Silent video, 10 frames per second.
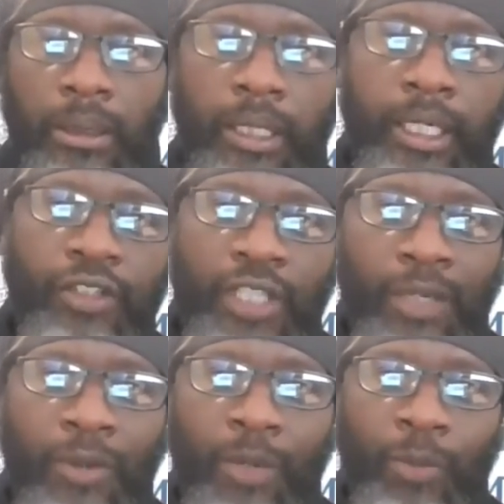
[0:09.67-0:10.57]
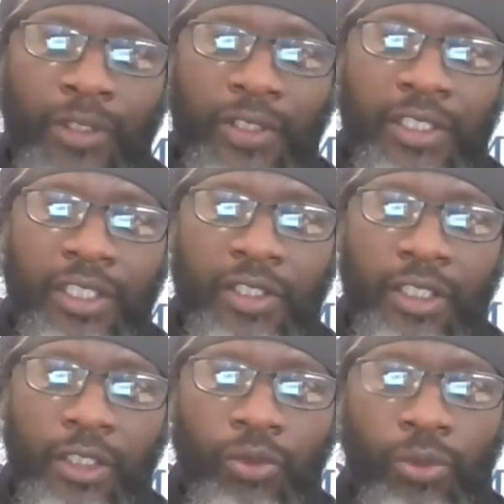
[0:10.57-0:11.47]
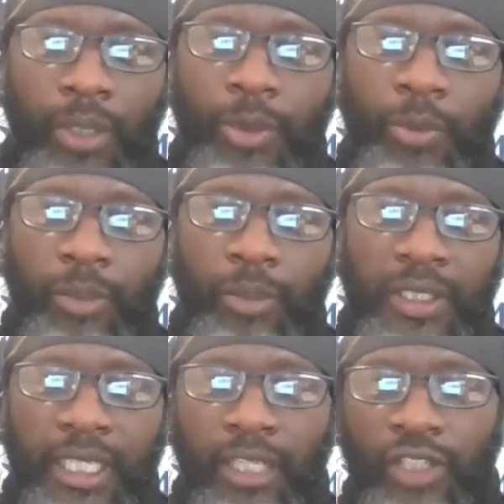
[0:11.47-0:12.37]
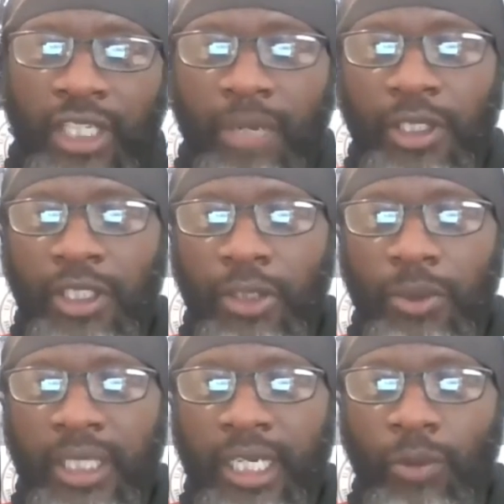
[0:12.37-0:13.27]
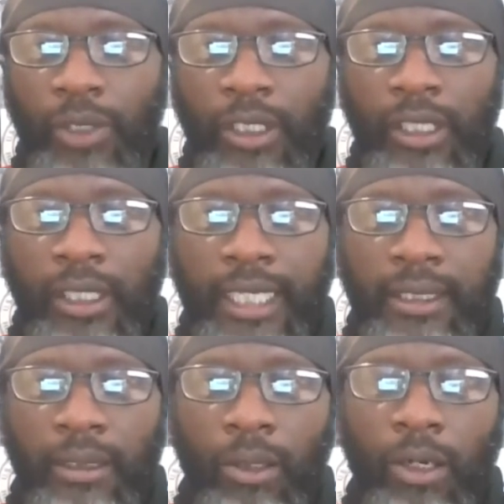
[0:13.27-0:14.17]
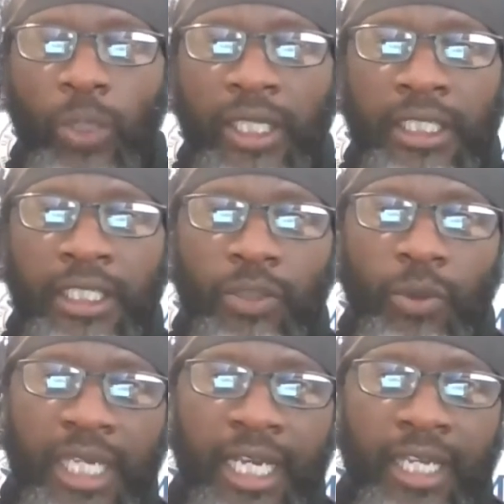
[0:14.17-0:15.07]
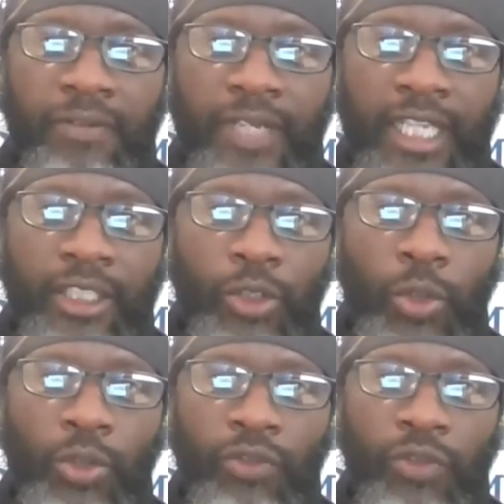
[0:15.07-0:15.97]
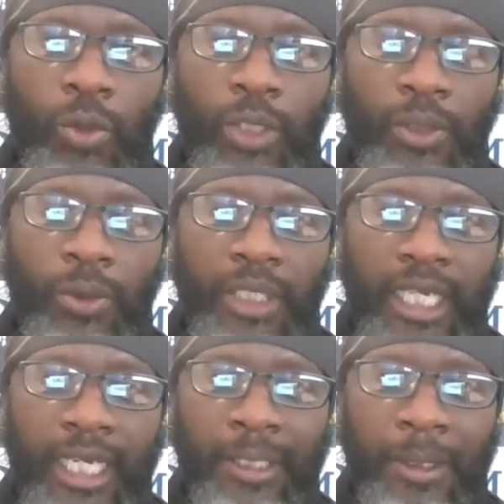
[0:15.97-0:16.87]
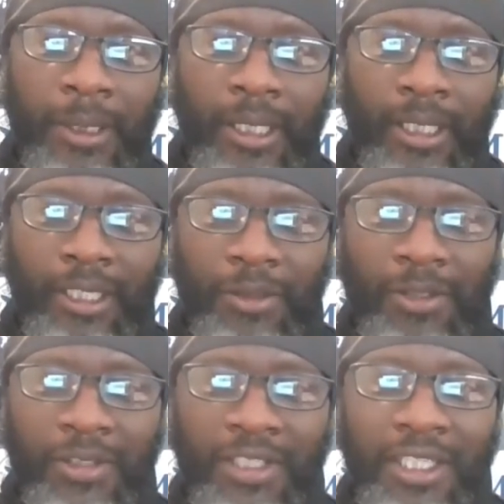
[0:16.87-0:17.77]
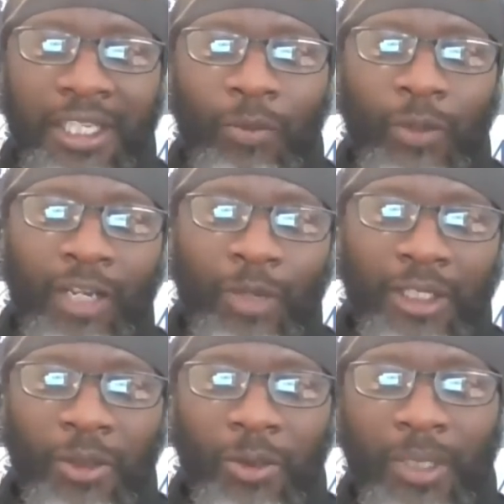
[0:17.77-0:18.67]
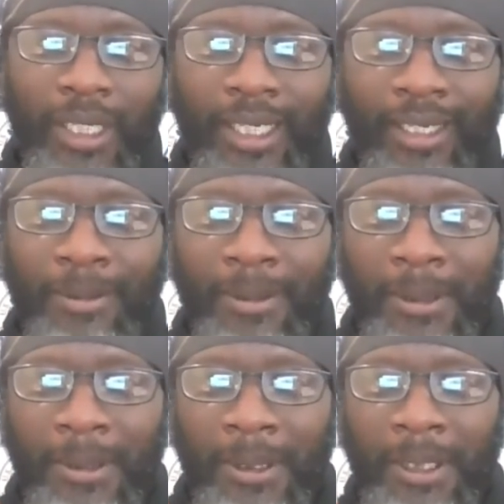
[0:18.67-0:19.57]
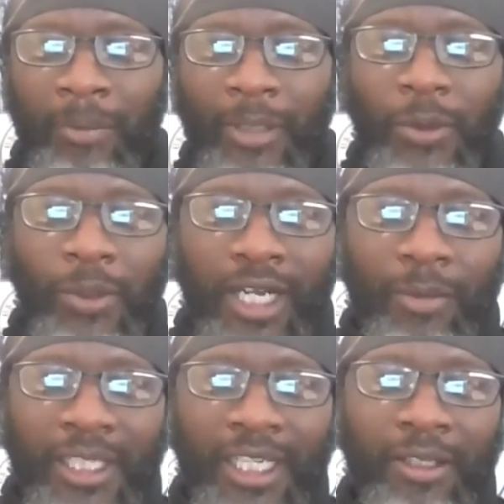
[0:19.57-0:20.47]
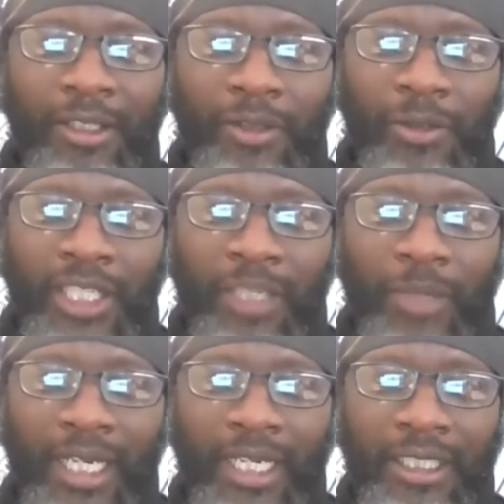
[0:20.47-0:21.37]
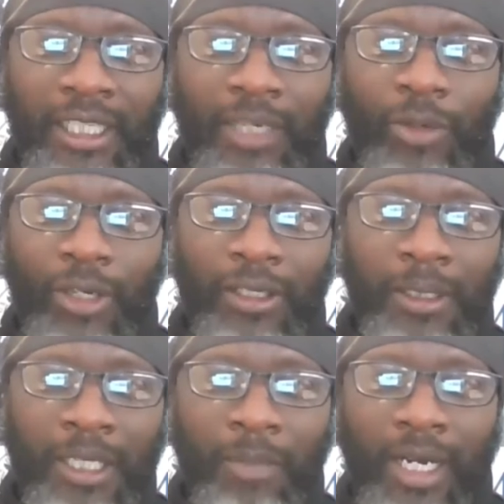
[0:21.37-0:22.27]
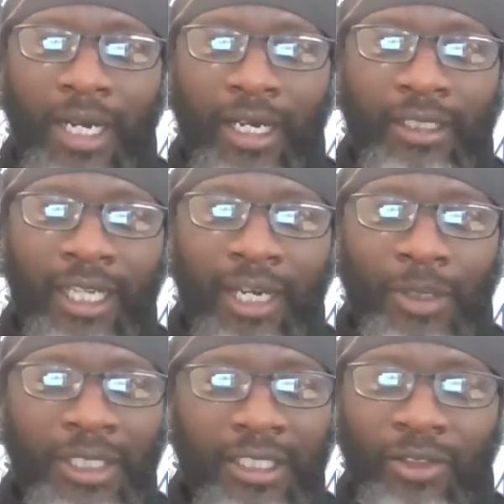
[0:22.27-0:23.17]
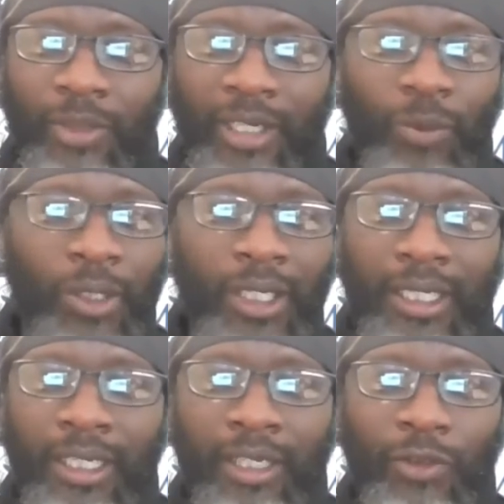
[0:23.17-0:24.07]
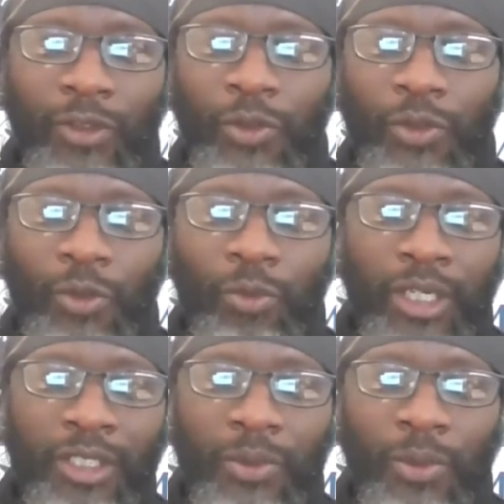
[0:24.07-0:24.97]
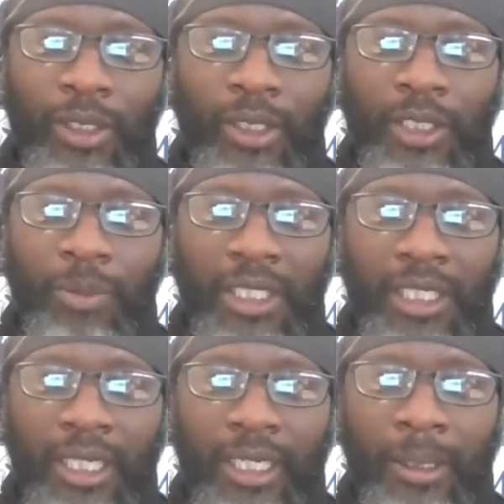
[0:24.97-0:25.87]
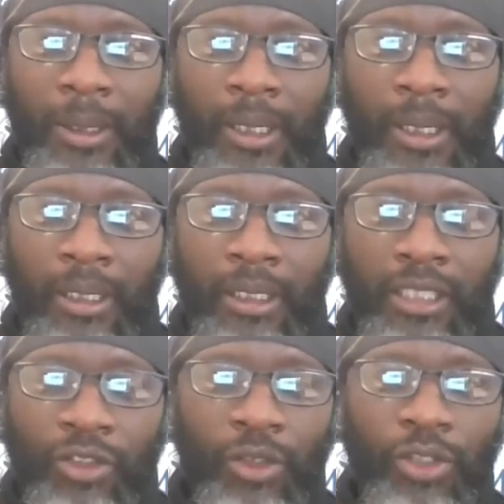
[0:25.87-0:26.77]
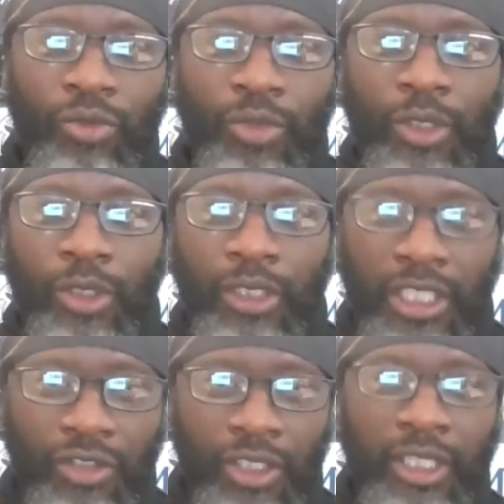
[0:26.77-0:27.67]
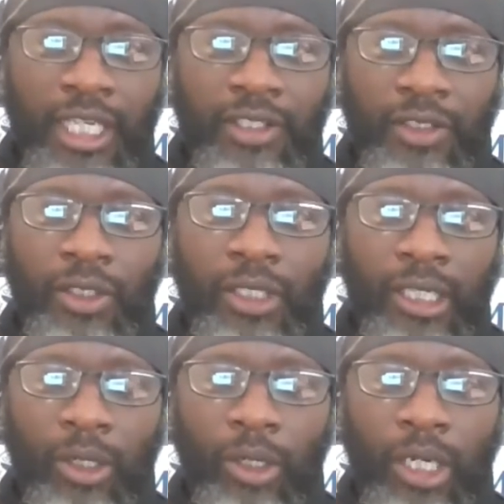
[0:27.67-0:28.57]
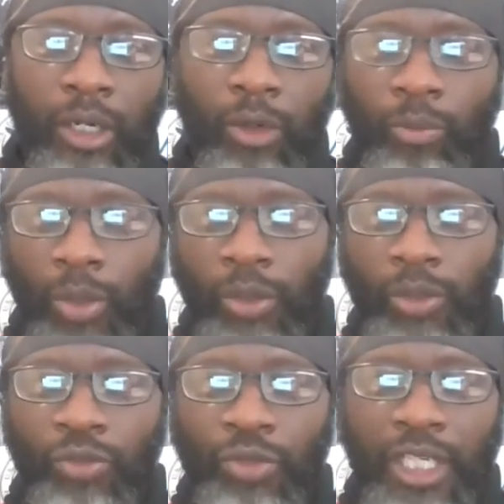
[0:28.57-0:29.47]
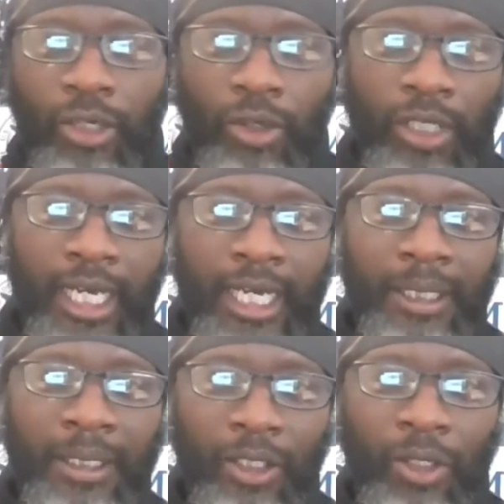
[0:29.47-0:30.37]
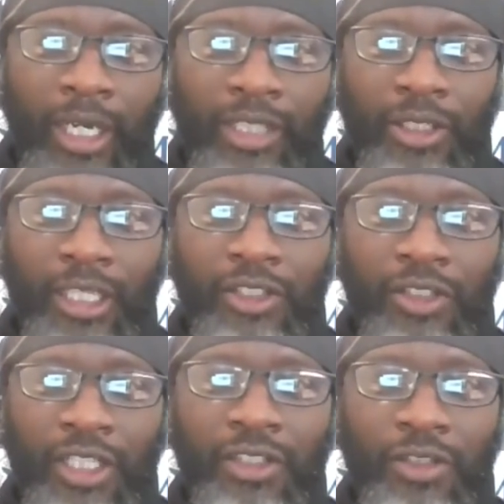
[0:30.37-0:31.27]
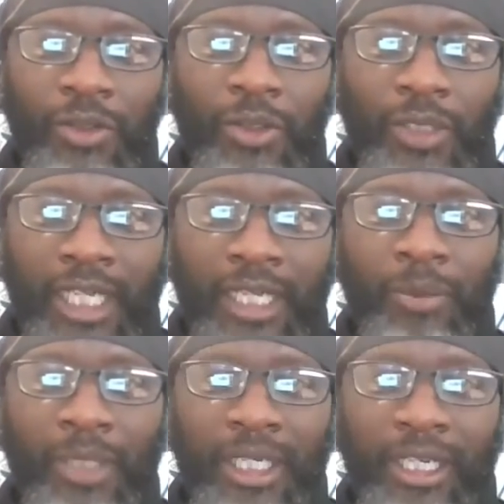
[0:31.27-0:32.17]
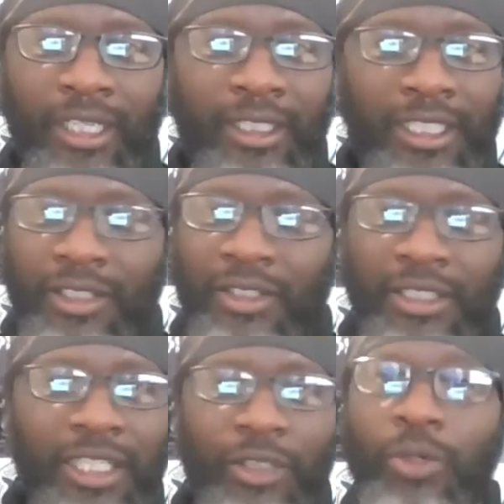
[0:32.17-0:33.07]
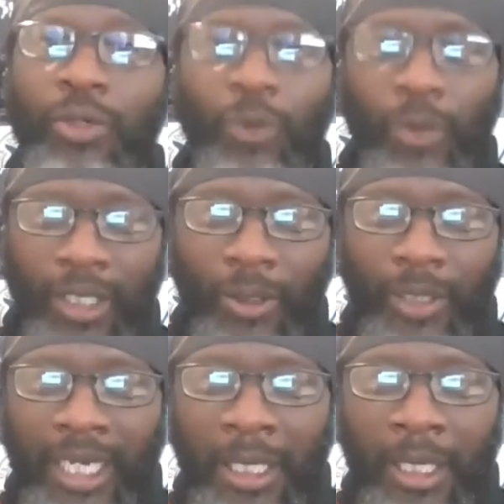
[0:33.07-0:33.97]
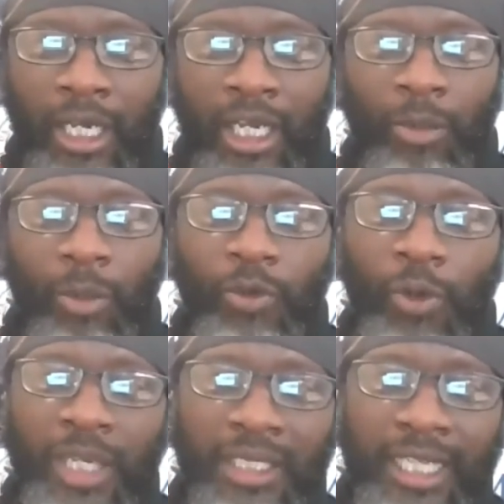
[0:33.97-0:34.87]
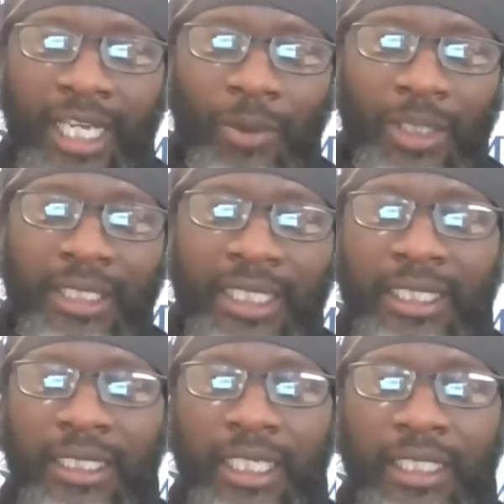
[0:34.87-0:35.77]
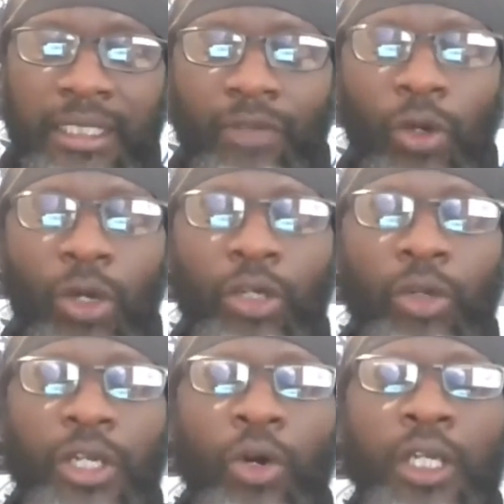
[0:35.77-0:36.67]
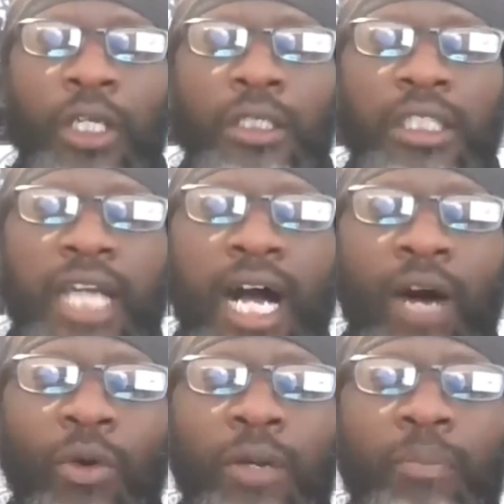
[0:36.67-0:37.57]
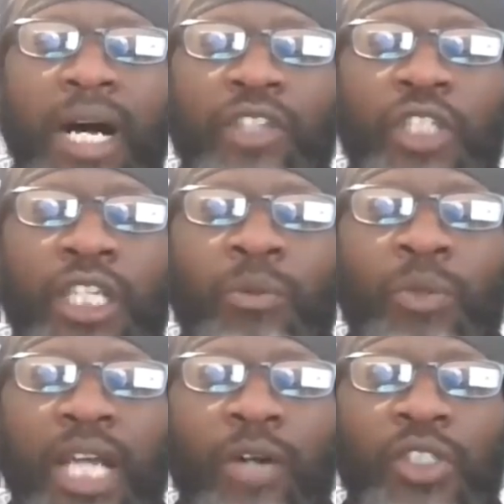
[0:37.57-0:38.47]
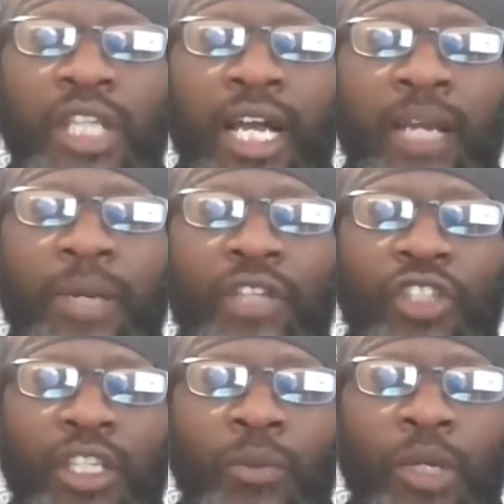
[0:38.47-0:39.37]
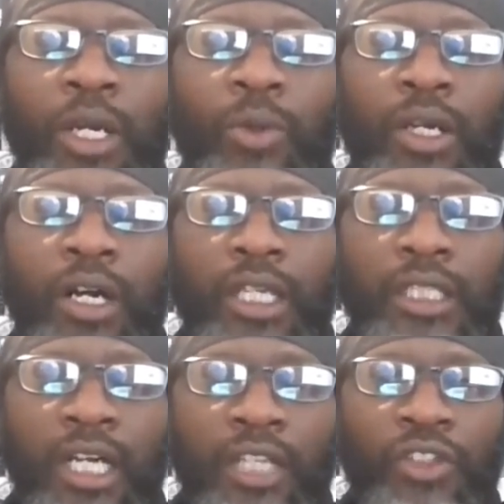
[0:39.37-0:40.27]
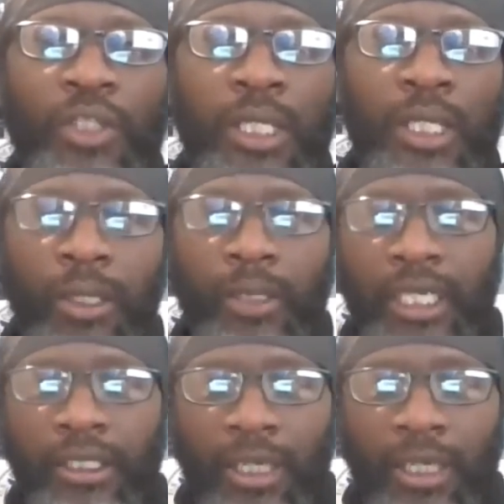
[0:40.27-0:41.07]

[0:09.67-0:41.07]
All right, Shalom, brothers and sisters in this truth. I'm your brother, Mr. LJ, coming to you again with another lesson. Lord willing, this will be edifying to those of you who are tuning in. As you can see here, I'm wearing my new garment here, created by the brother Gaba Adama. He does great work. For those of you brothers who are going to be teaching on the street or teaching lessons both on the street and online, I suggest that you go to him. They do great work. Okay. But before we get started with this lesson, let's give all glory and honor to Yahweh, Ba'ashem, Yahawashi, Ba'ashem, Rakakadash. Okay.